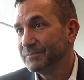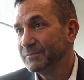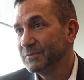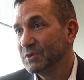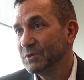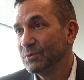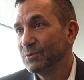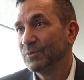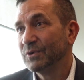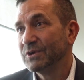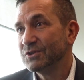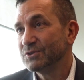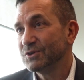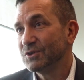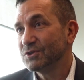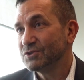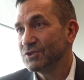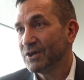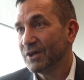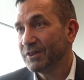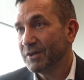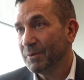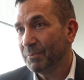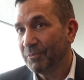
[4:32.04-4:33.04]
do
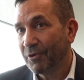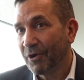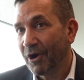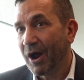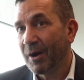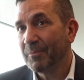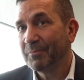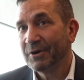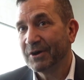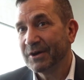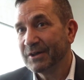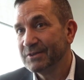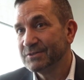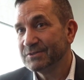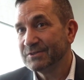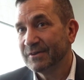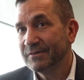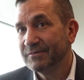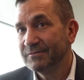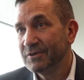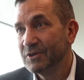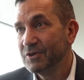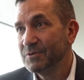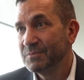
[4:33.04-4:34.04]
research on the properties
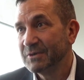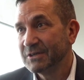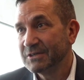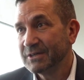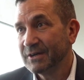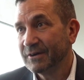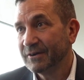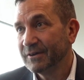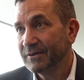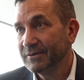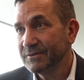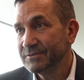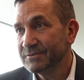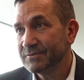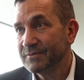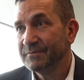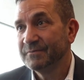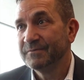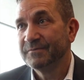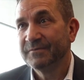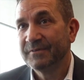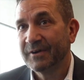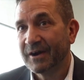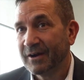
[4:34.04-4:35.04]
of new materials.
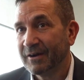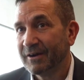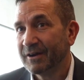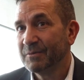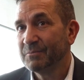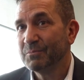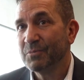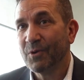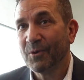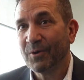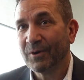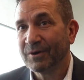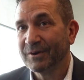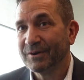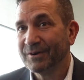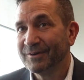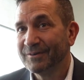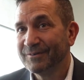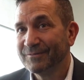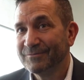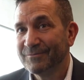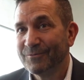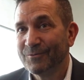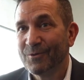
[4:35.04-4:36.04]
Very
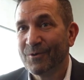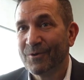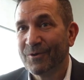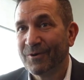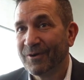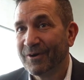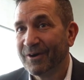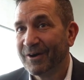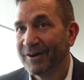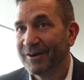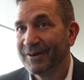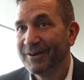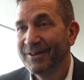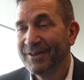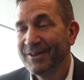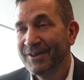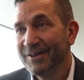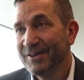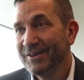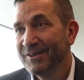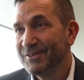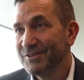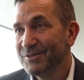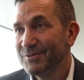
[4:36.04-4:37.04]
important for
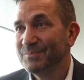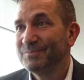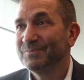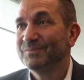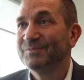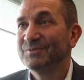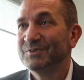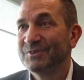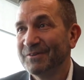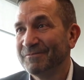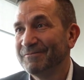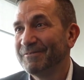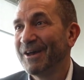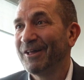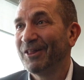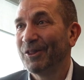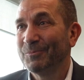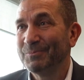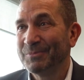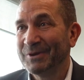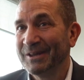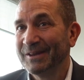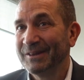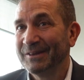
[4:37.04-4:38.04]

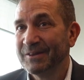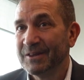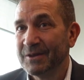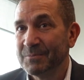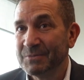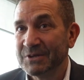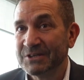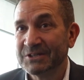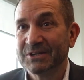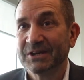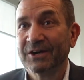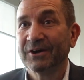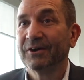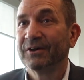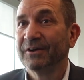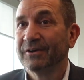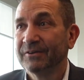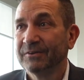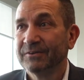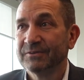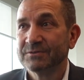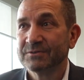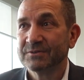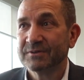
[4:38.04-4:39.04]
developing the
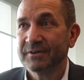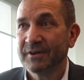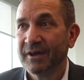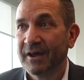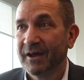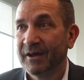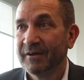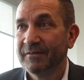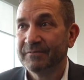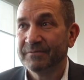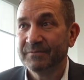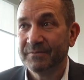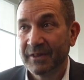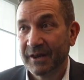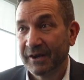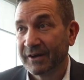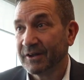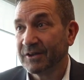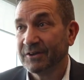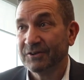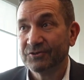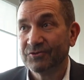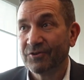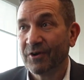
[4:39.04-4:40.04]
materials that are
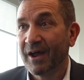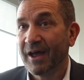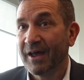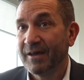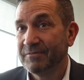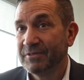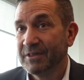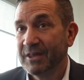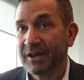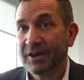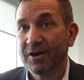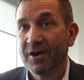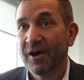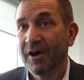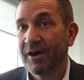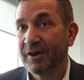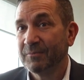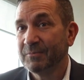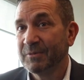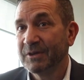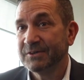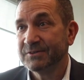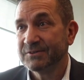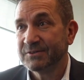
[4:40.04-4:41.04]
going to drive the
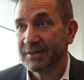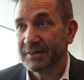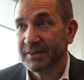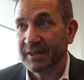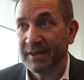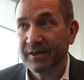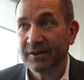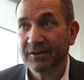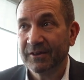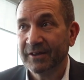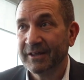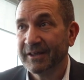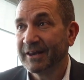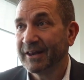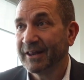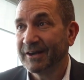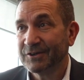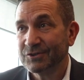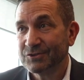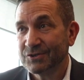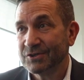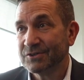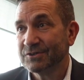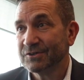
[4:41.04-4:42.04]
economies and the clean
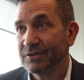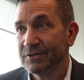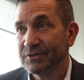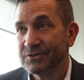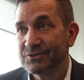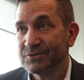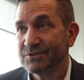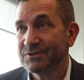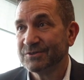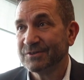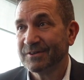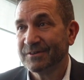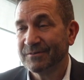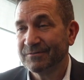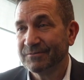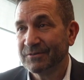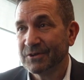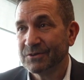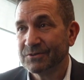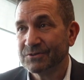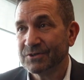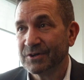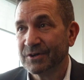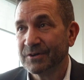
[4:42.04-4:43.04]
energy solutions of the
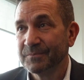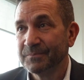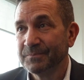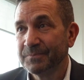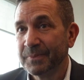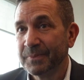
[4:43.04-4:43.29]
future.